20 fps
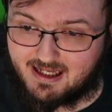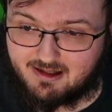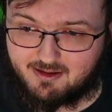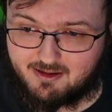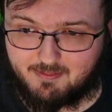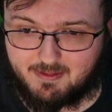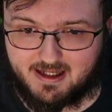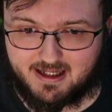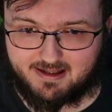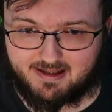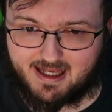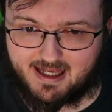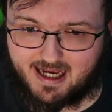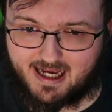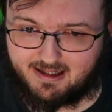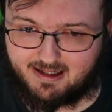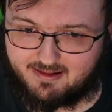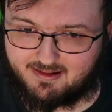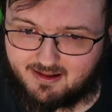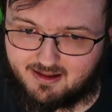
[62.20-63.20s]
to be
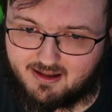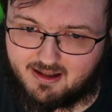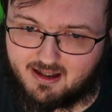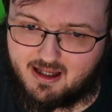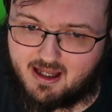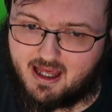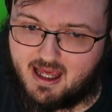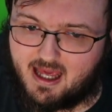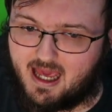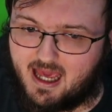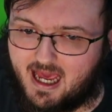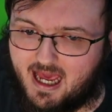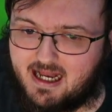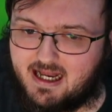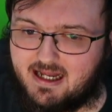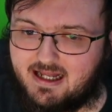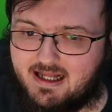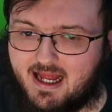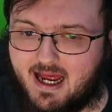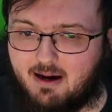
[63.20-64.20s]
exact, and
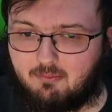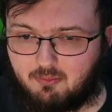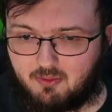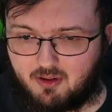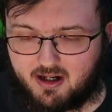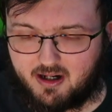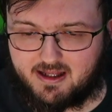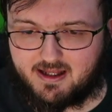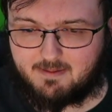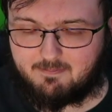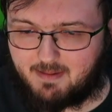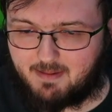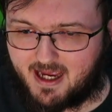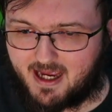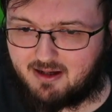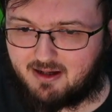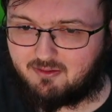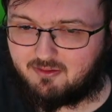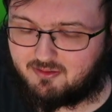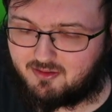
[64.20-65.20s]
in that one, the
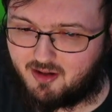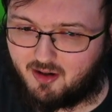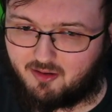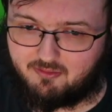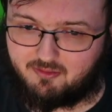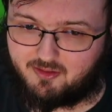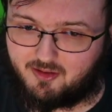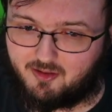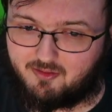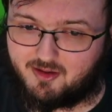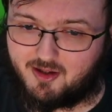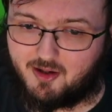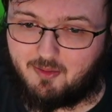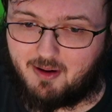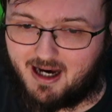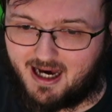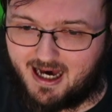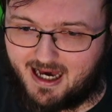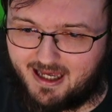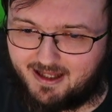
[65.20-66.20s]
Bengals don't do so
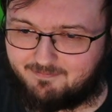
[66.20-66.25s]
hot.